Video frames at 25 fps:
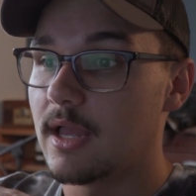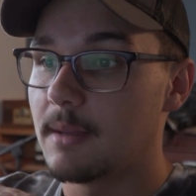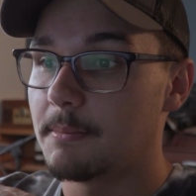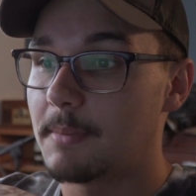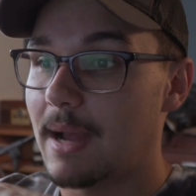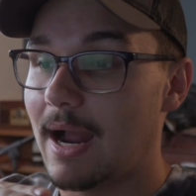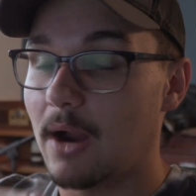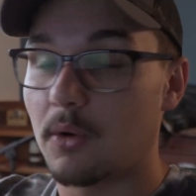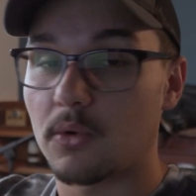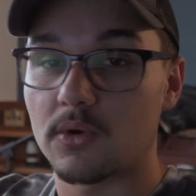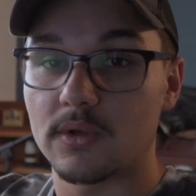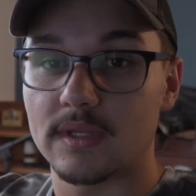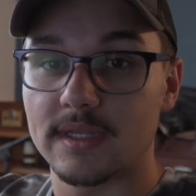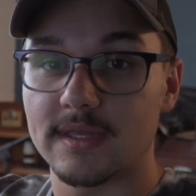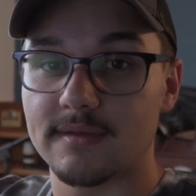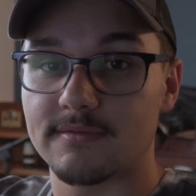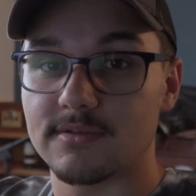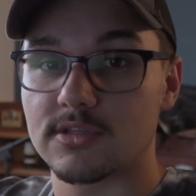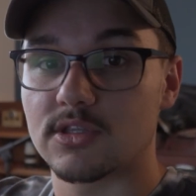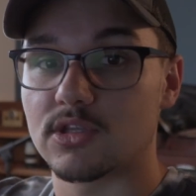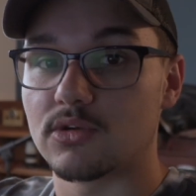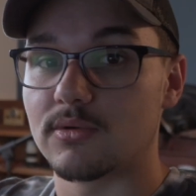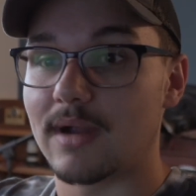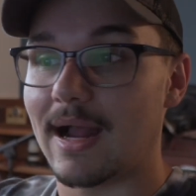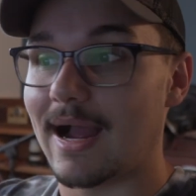power
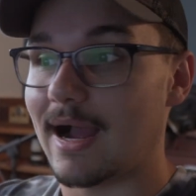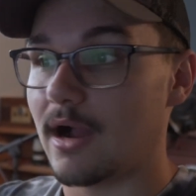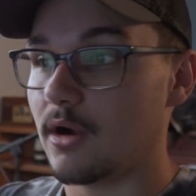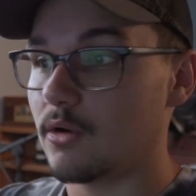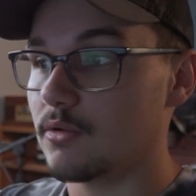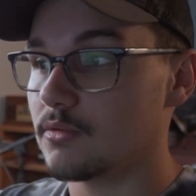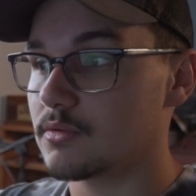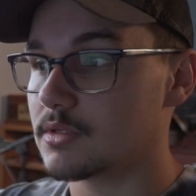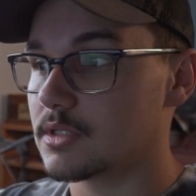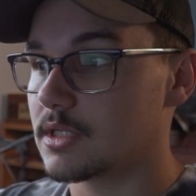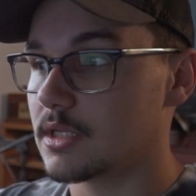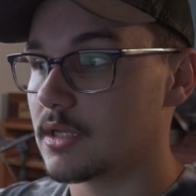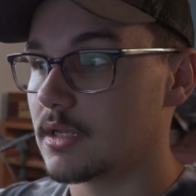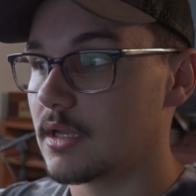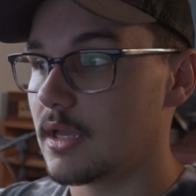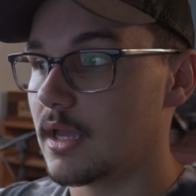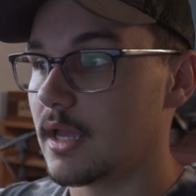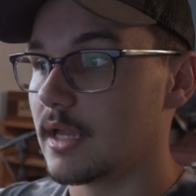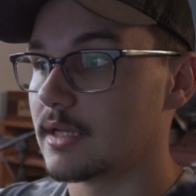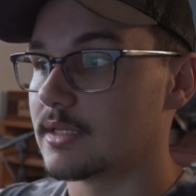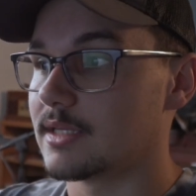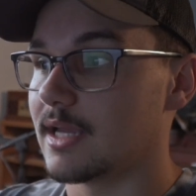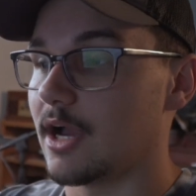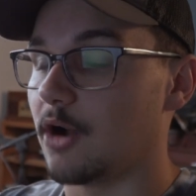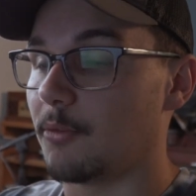lifts throughout
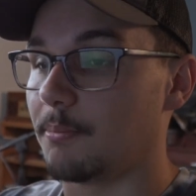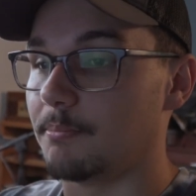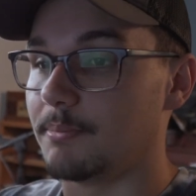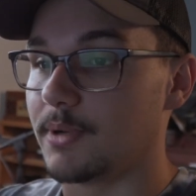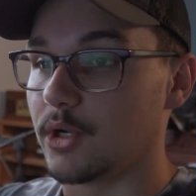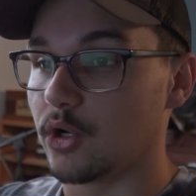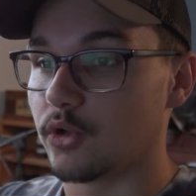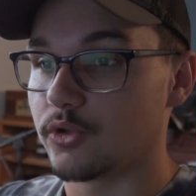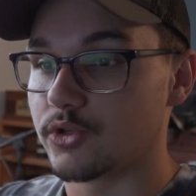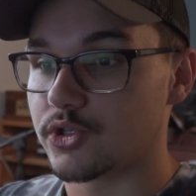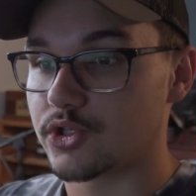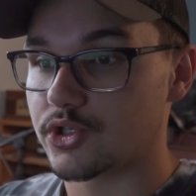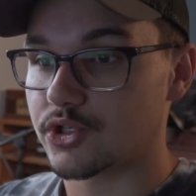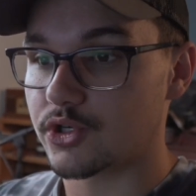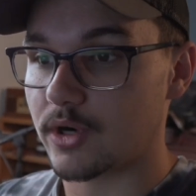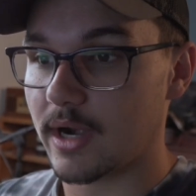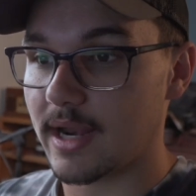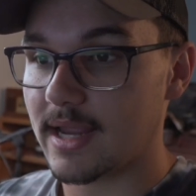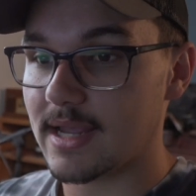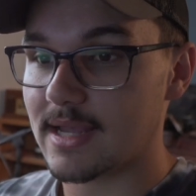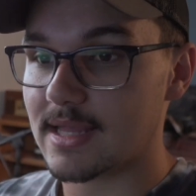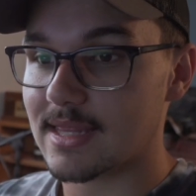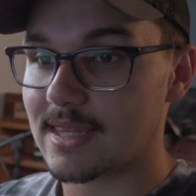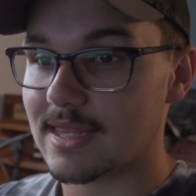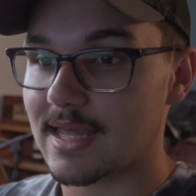to help build
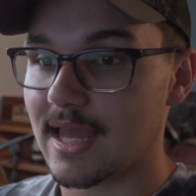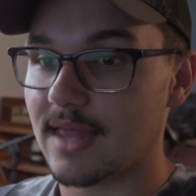strength,